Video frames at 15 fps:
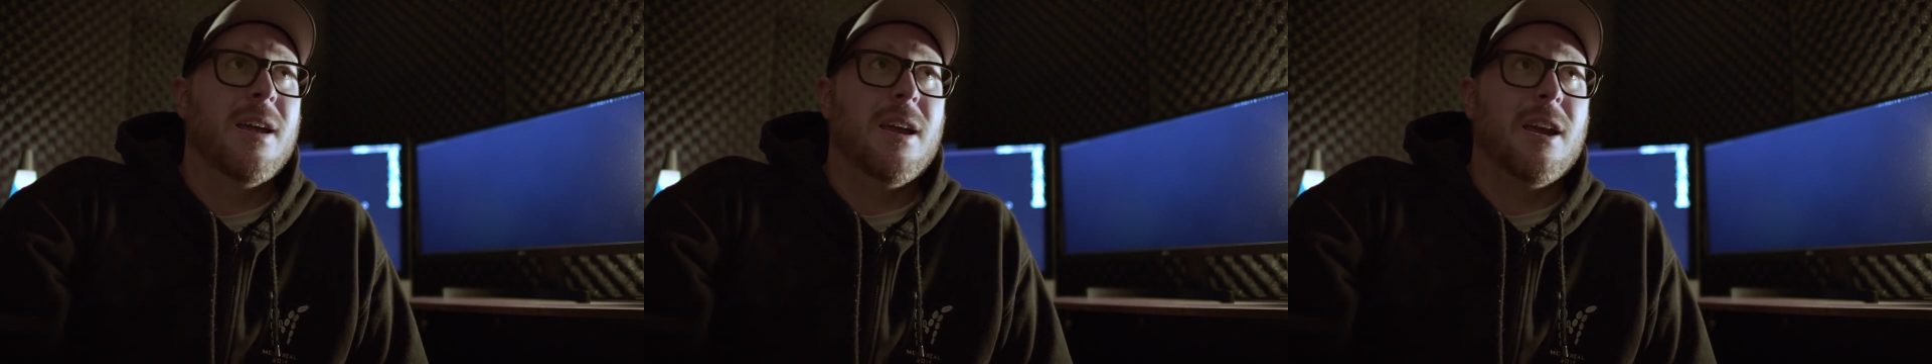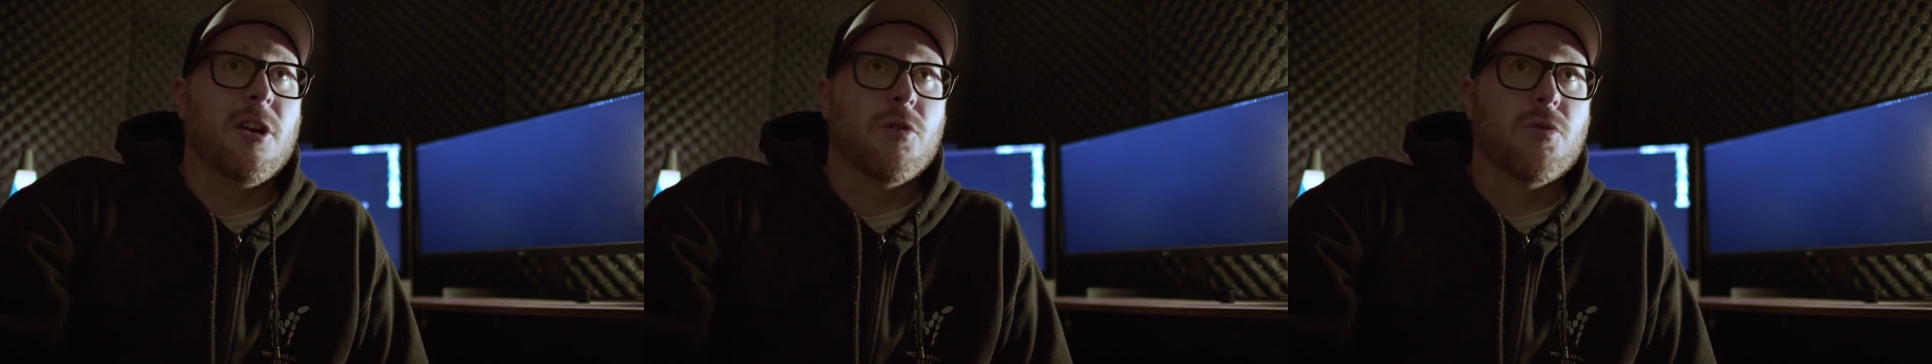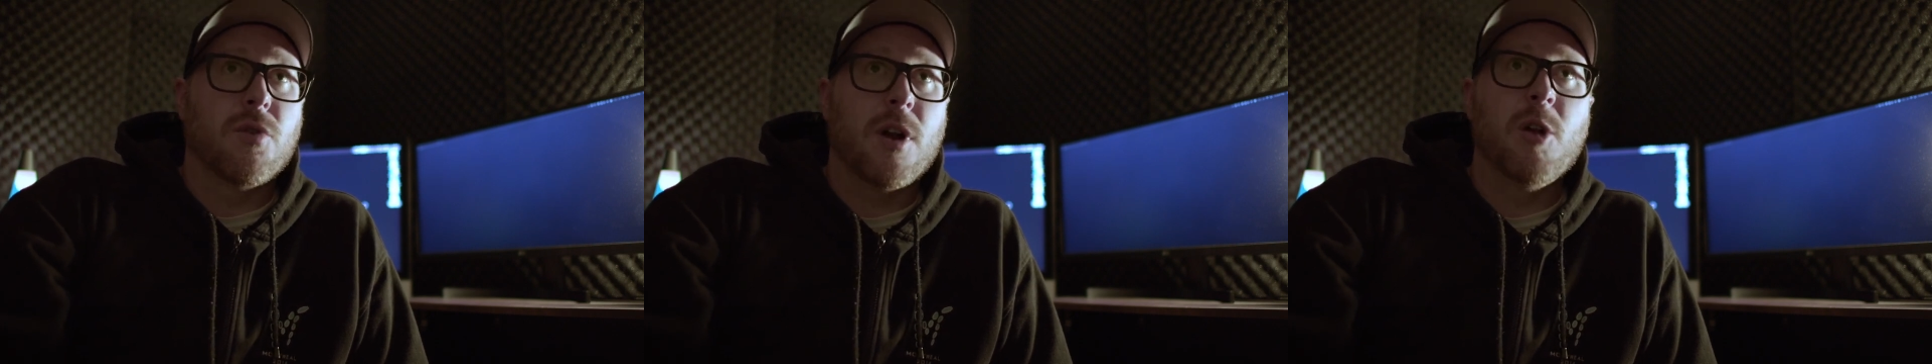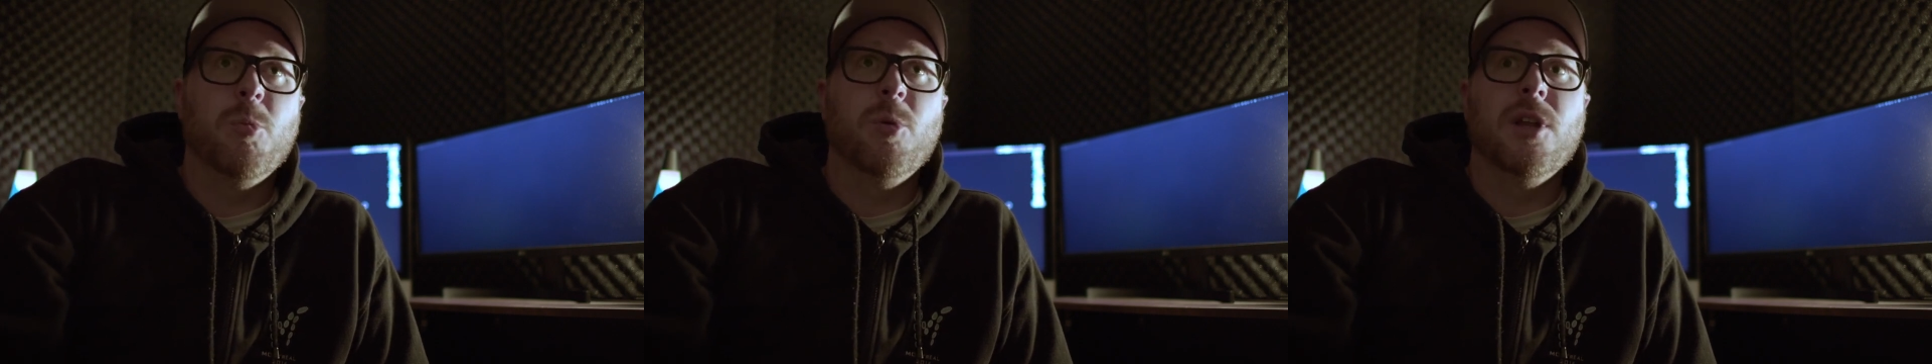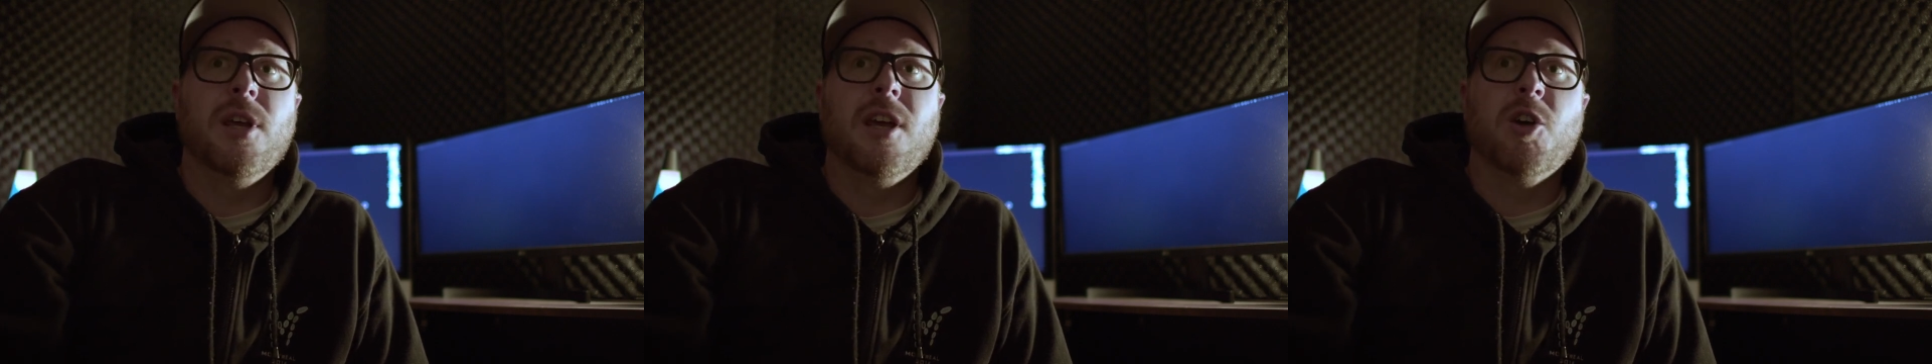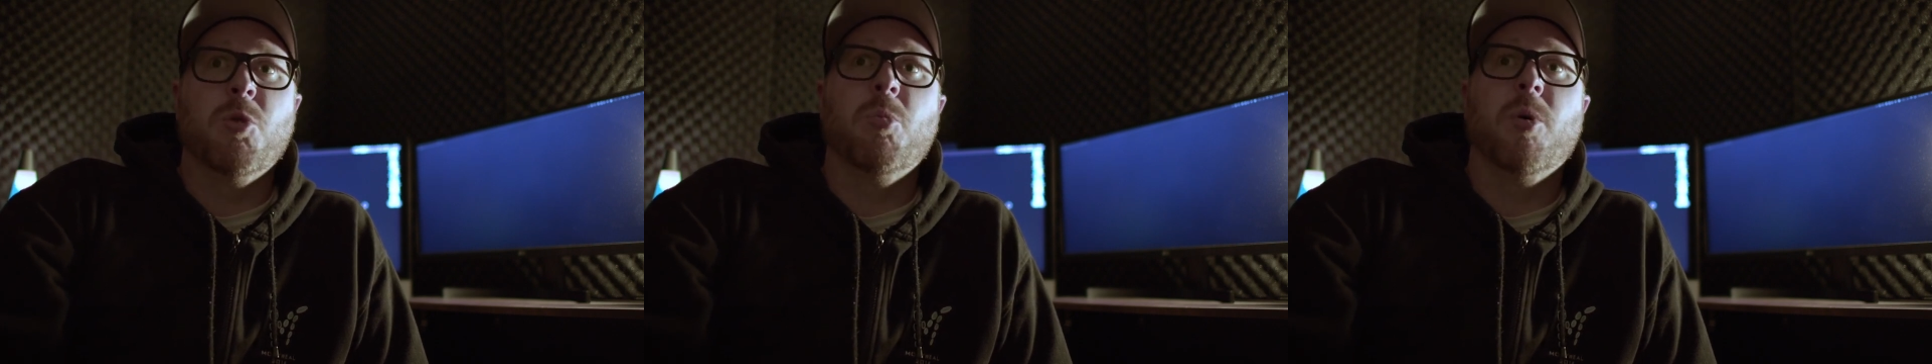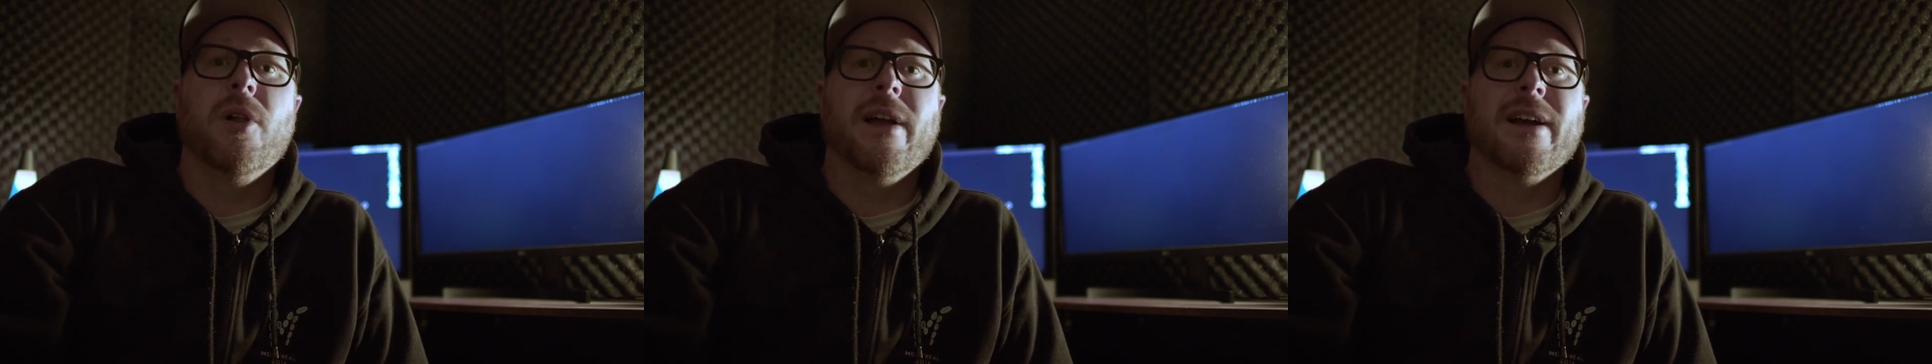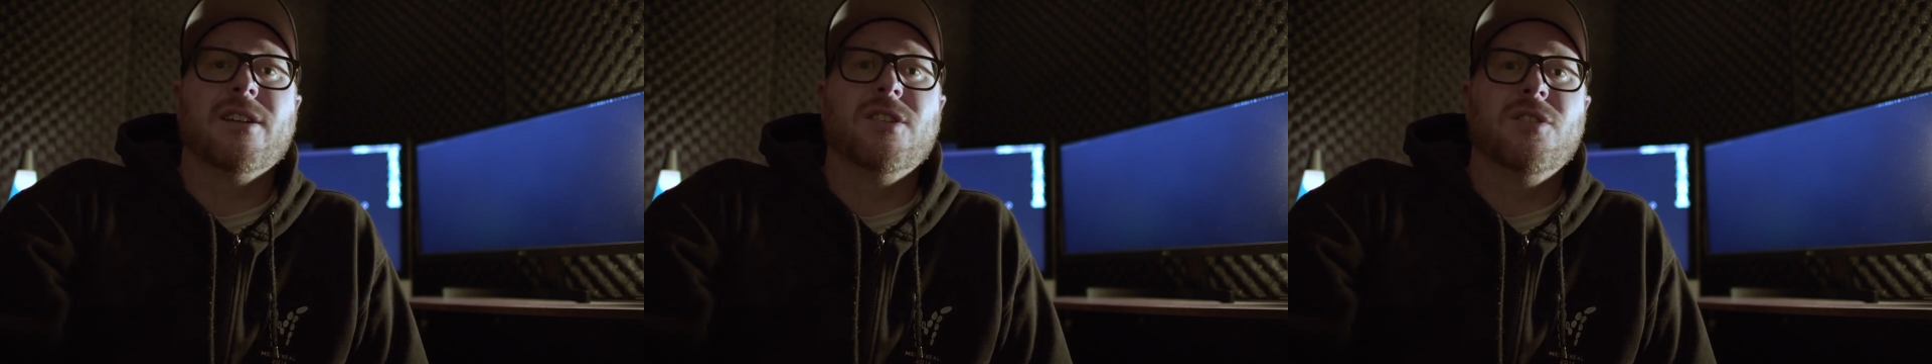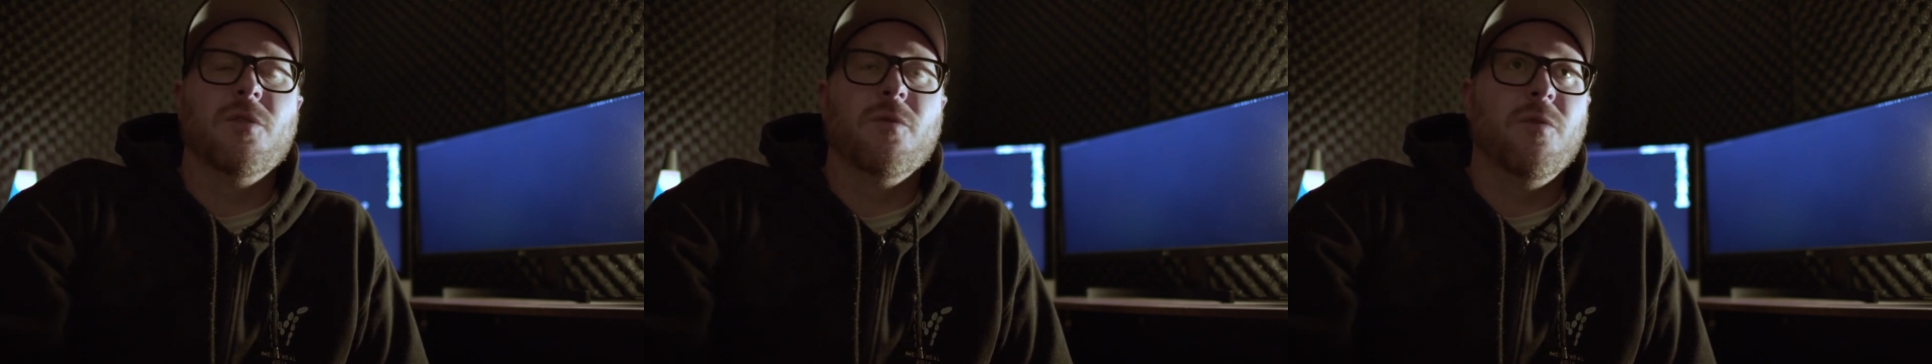incredibly complex